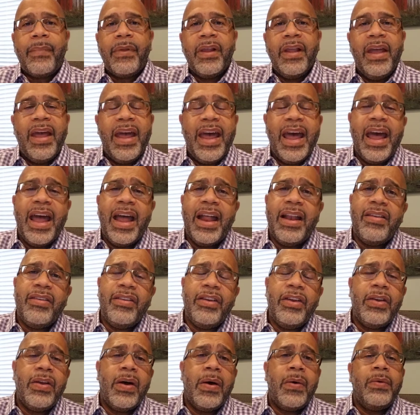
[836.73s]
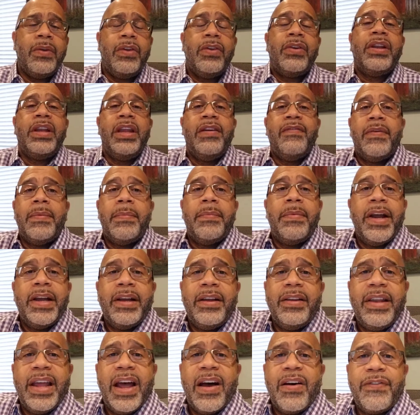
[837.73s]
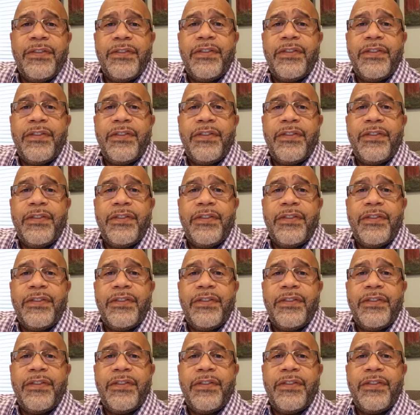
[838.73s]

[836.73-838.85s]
And you can even break it down